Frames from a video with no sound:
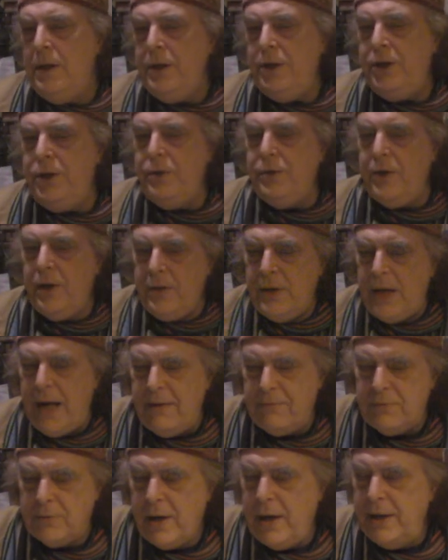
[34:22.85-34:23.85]
You don't
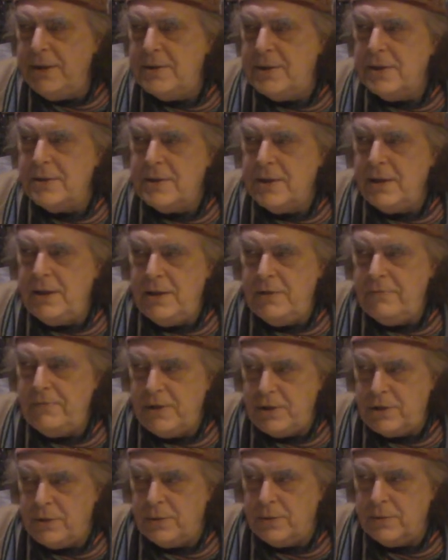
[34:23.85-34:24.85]
have rights as an
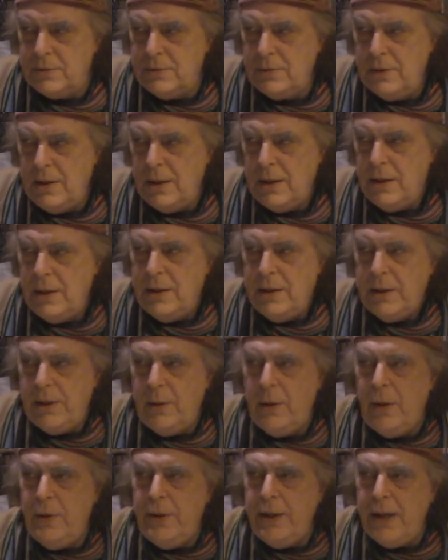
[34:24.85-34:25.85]
individual,
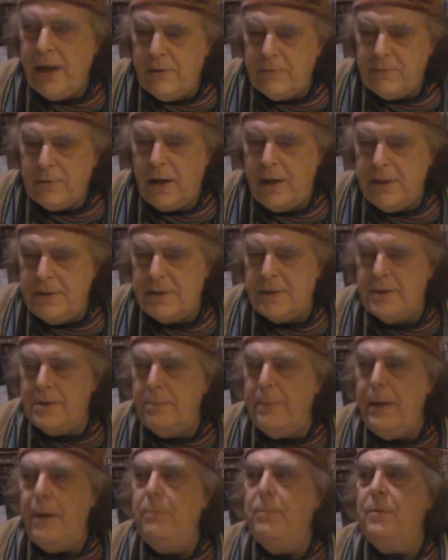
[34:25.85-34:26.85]
you only have rights as a
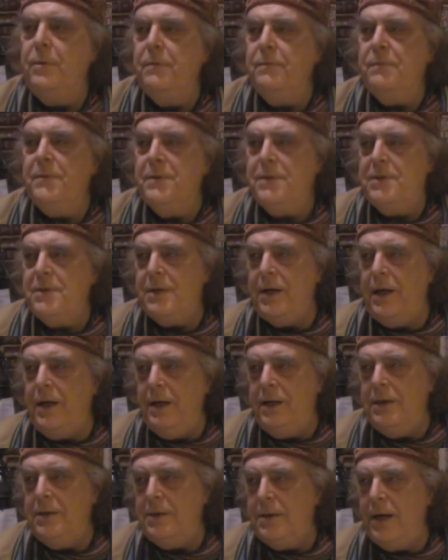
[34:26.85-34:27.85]
member of the
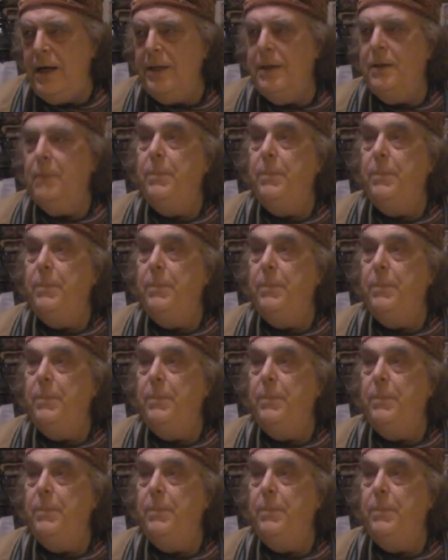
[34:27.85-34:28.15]
state, and the